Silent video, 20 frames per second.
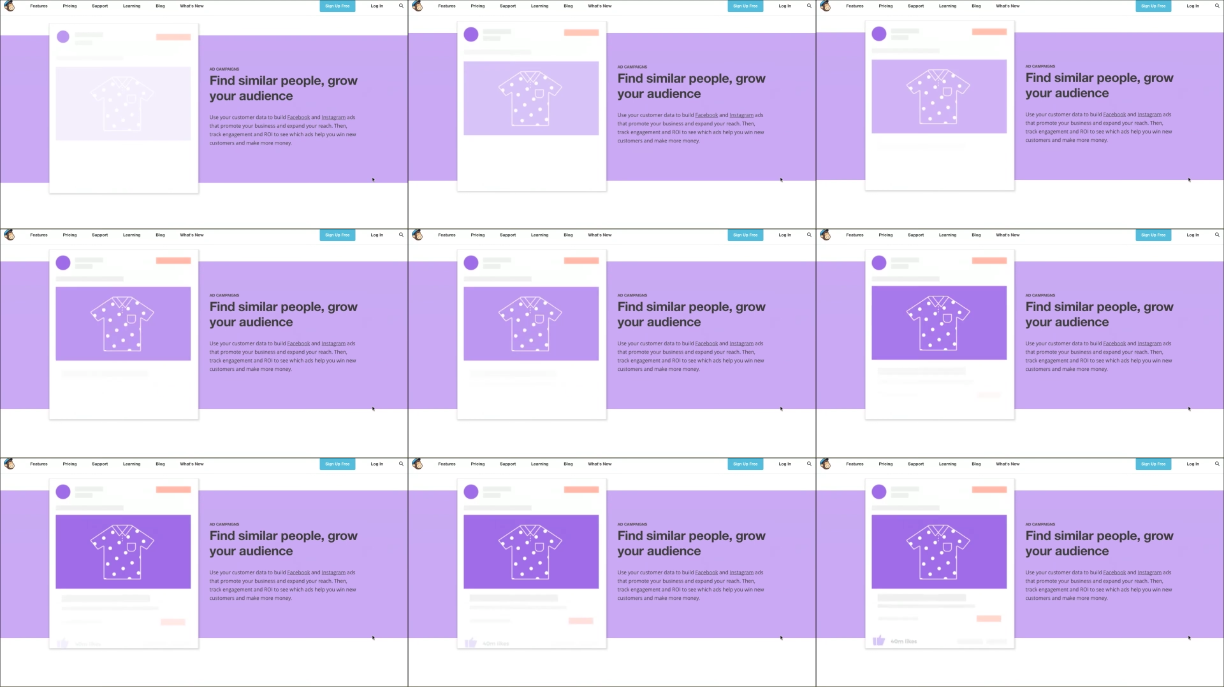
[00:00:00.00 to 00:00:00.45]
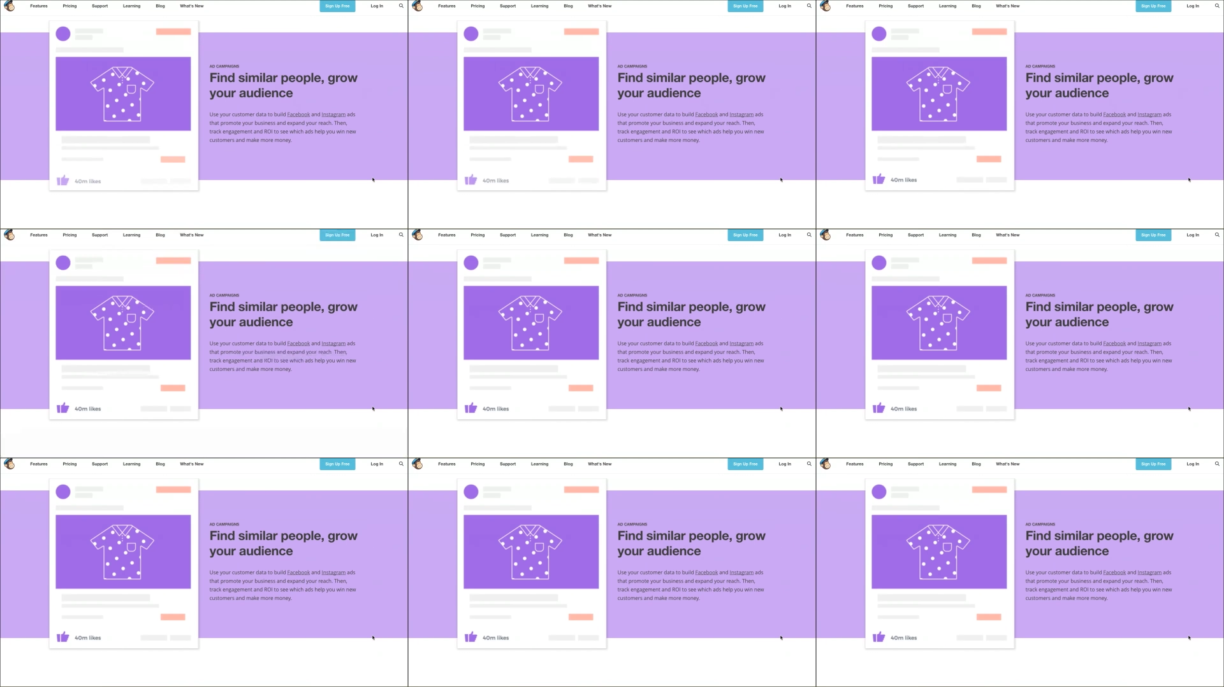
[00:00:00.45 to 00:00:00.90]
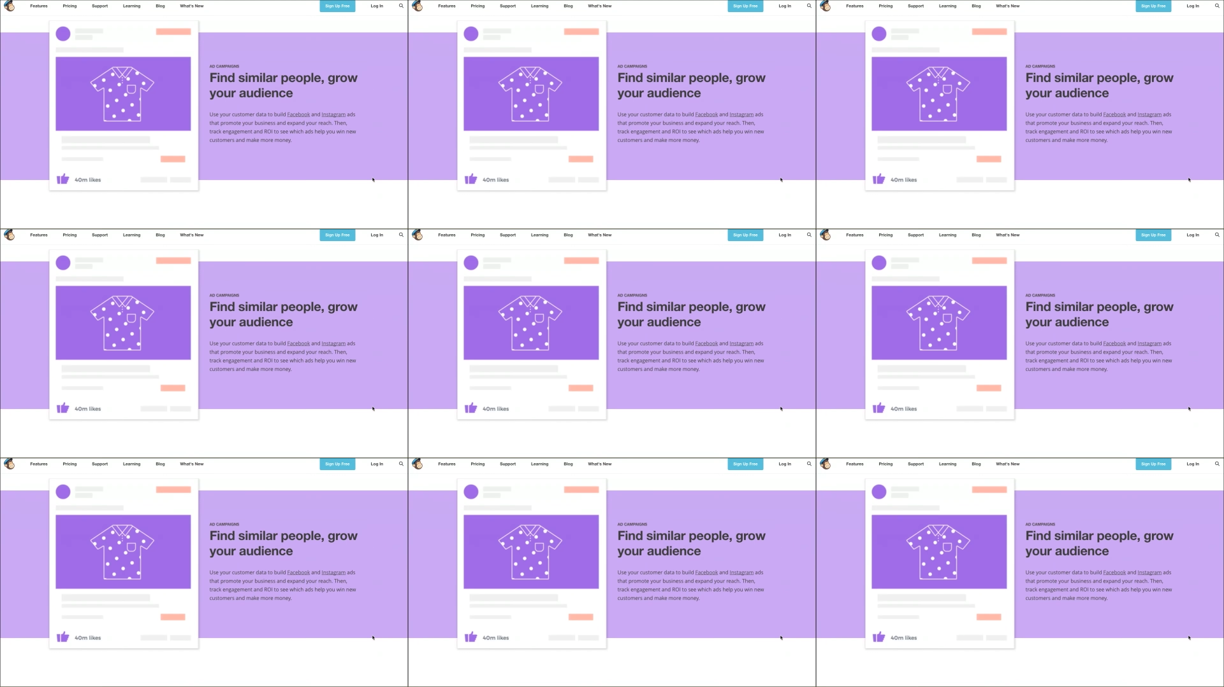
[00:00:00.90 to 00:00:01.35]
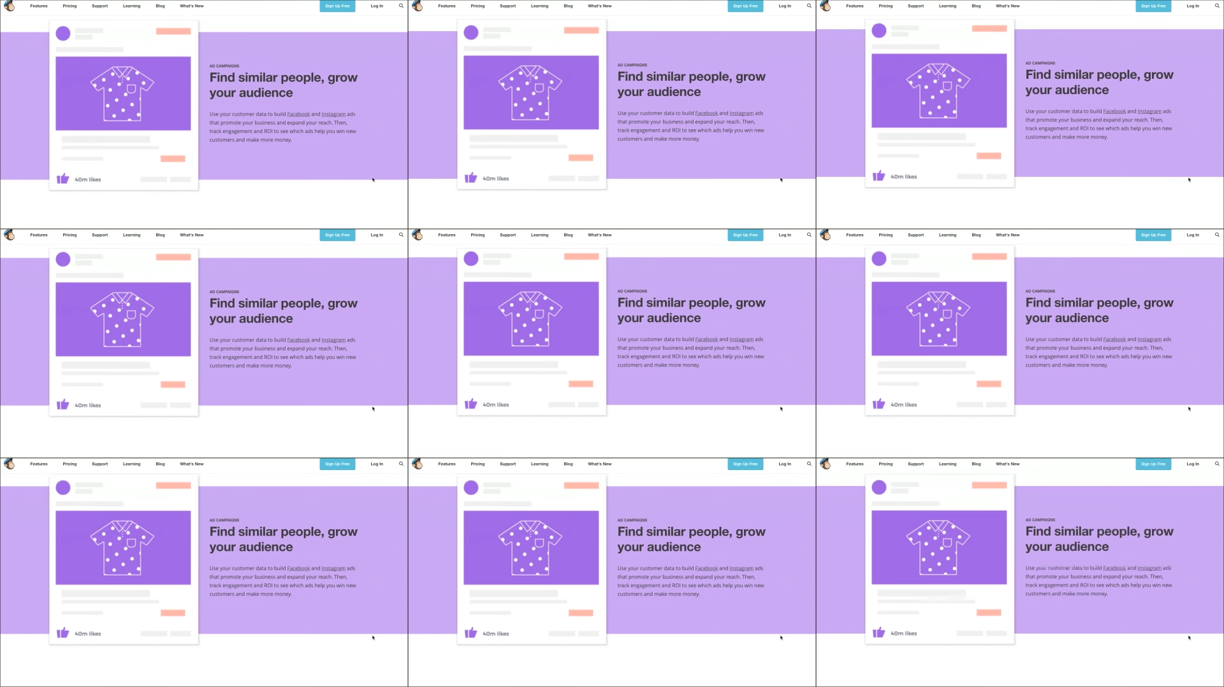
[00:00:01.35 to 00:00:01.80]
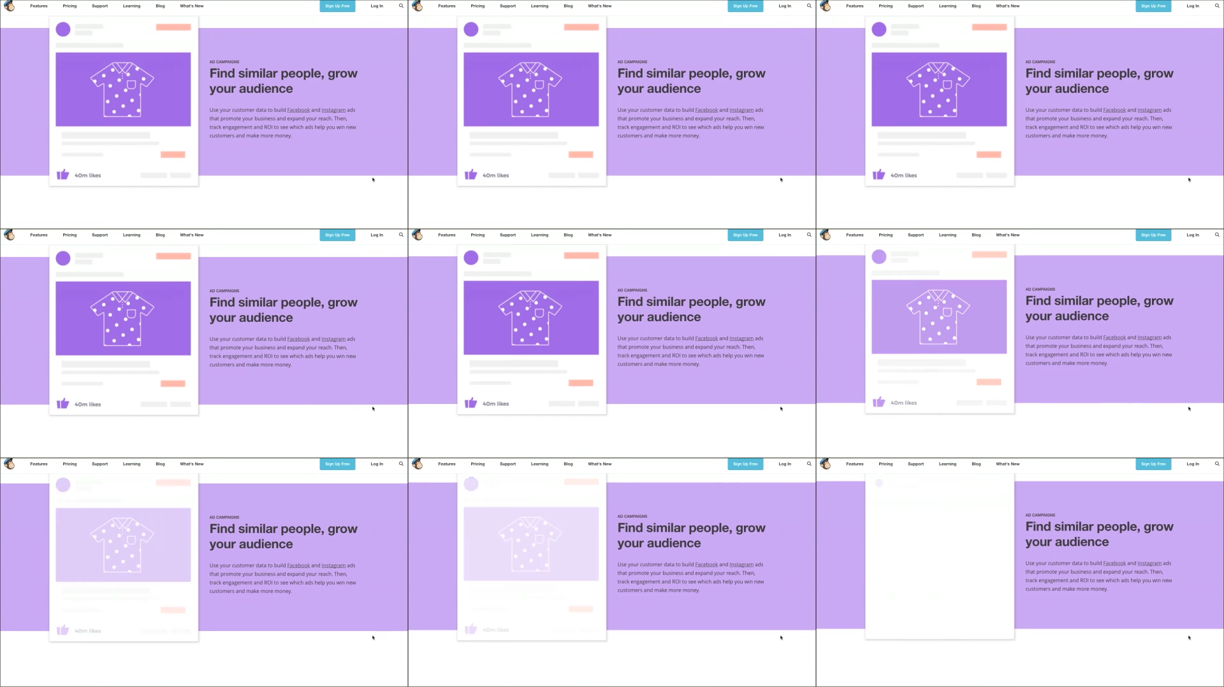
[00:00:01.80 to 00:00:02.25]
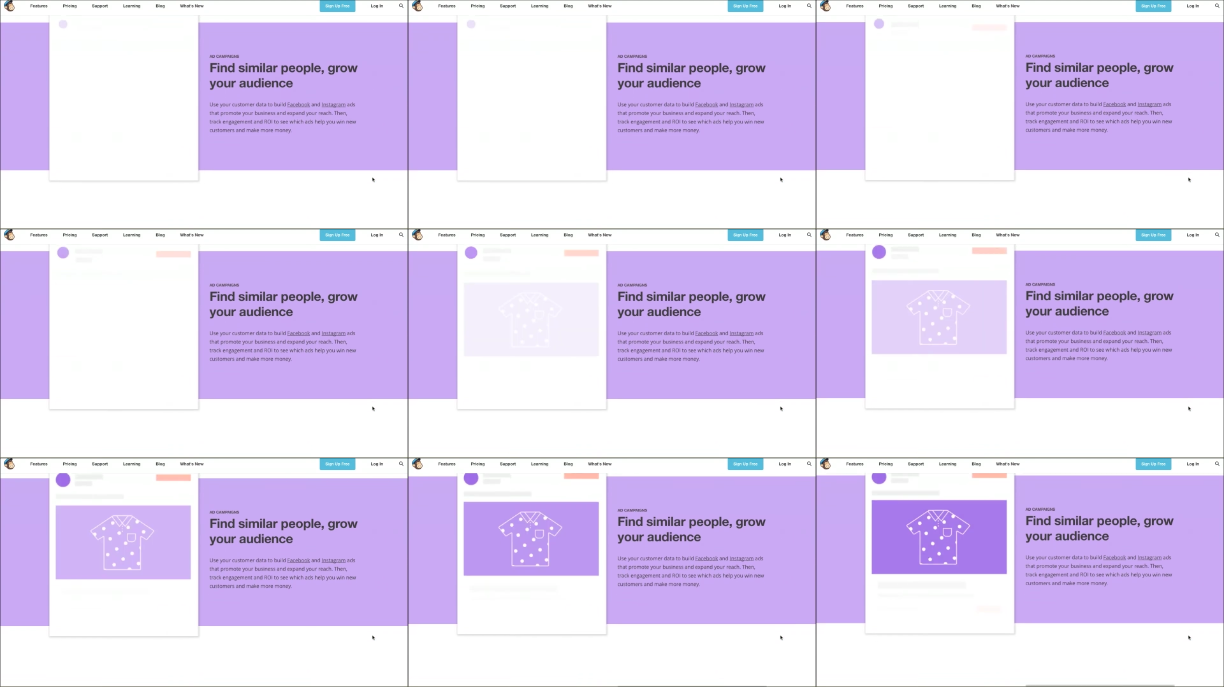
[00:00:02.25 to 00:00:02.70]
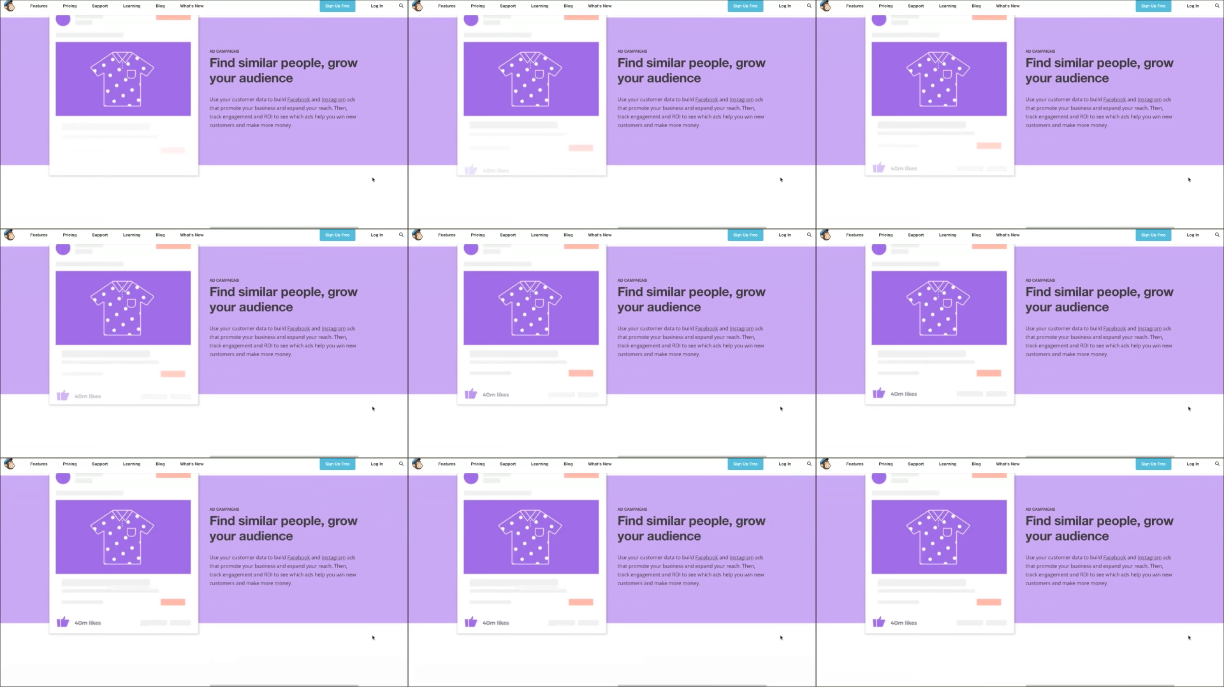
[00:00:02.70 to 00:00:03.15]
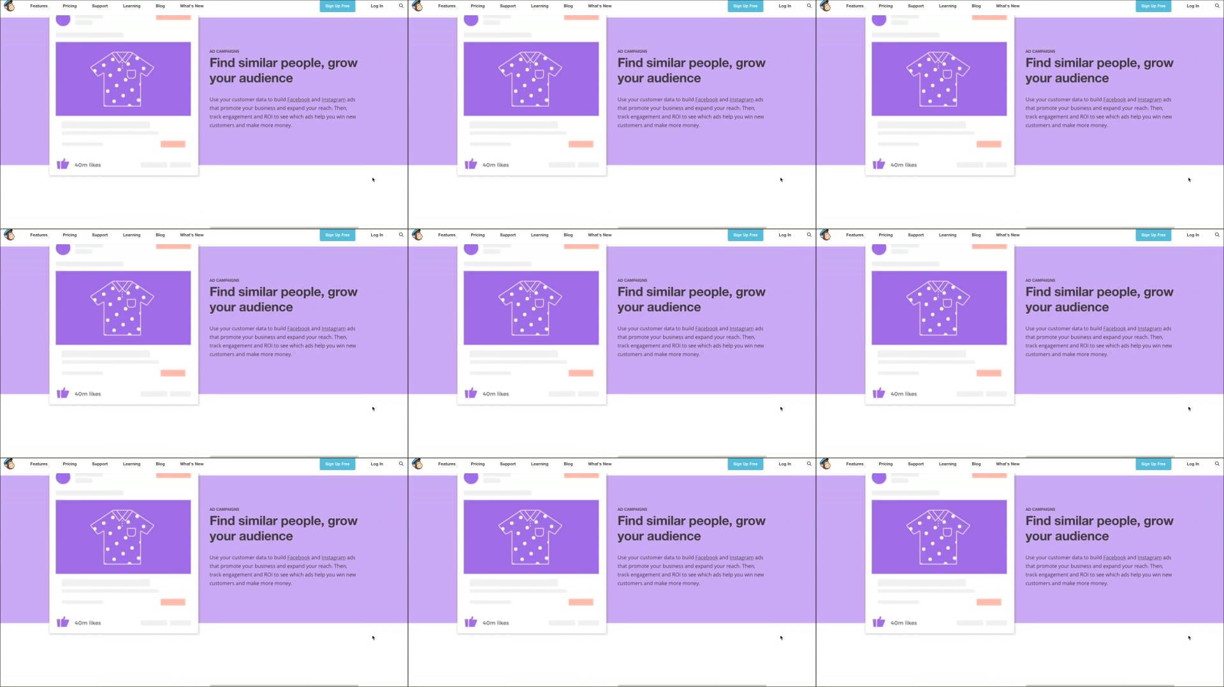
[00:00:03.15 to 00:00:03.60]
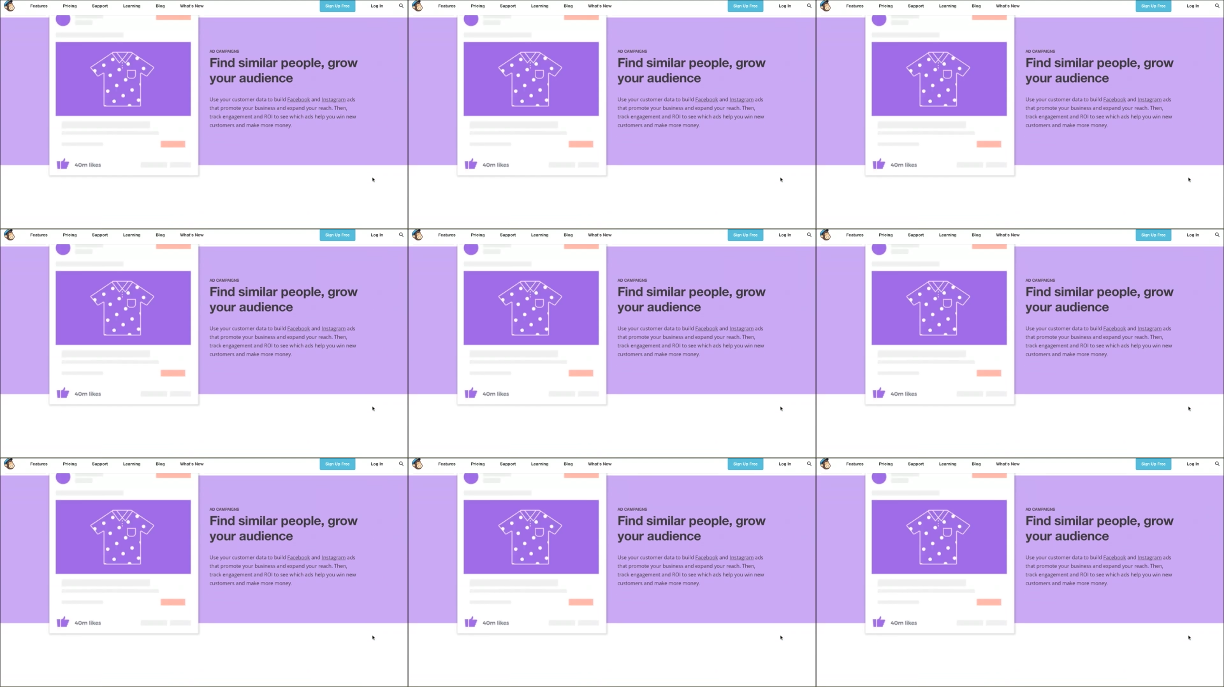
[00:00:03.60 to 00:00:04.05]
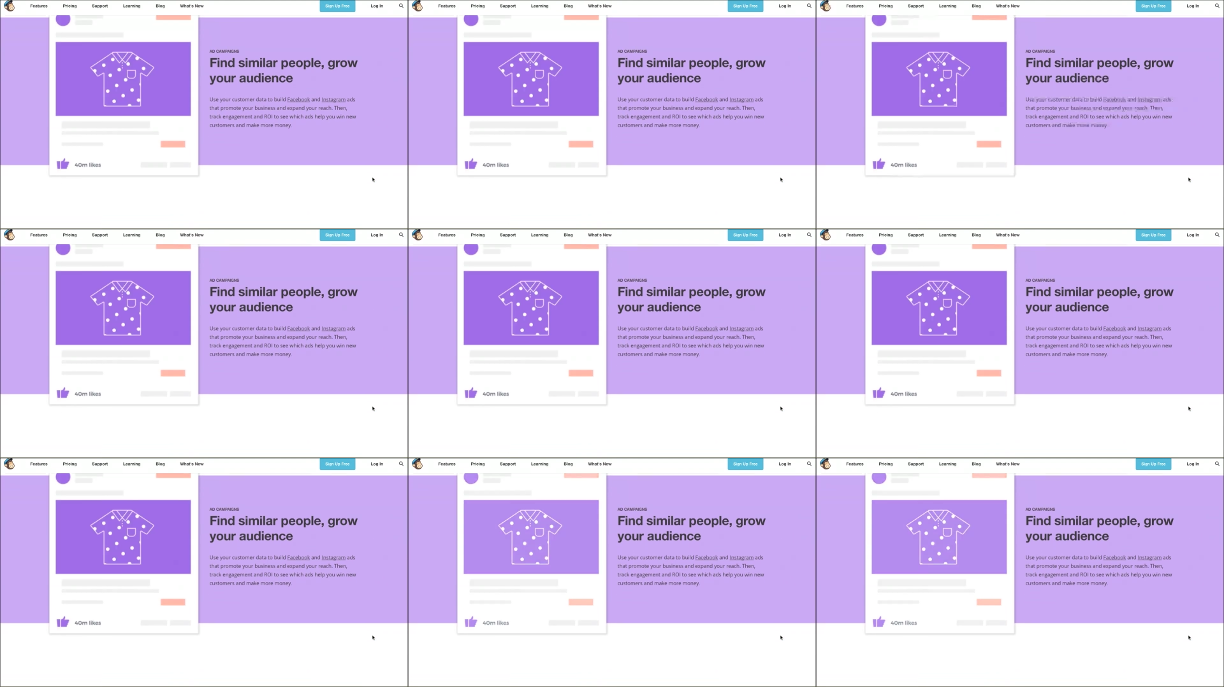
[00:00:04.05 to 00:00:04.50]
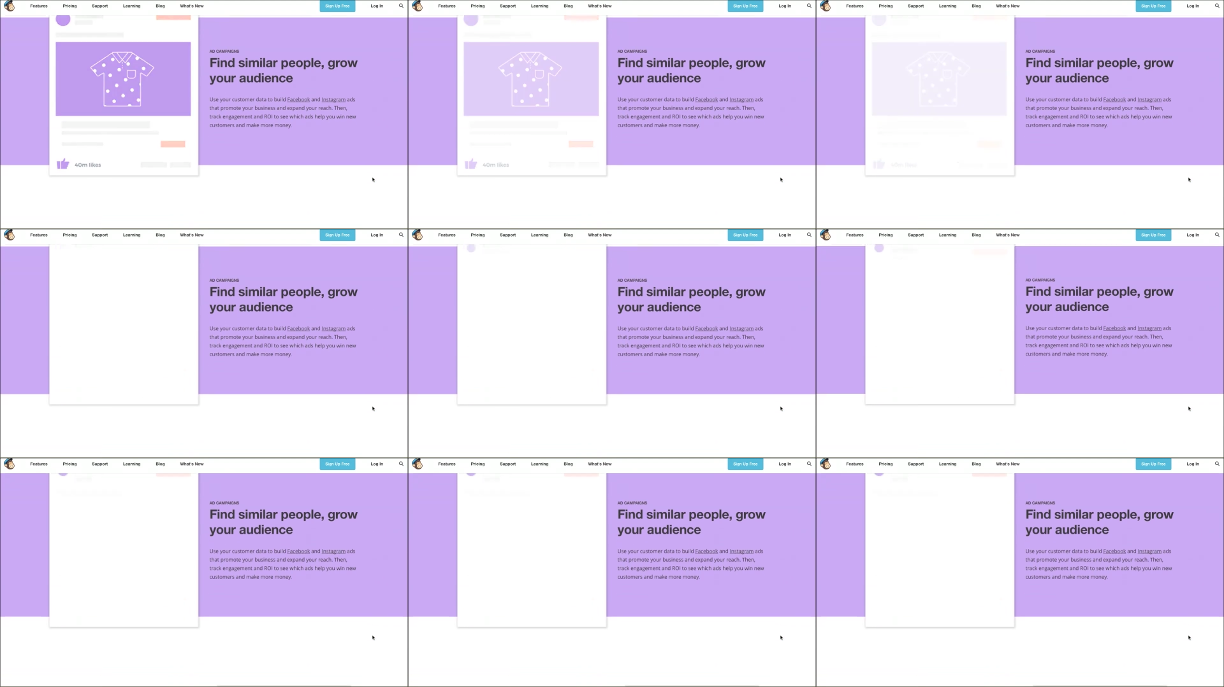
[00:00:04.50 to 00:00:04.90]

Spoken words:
(no speaker visible)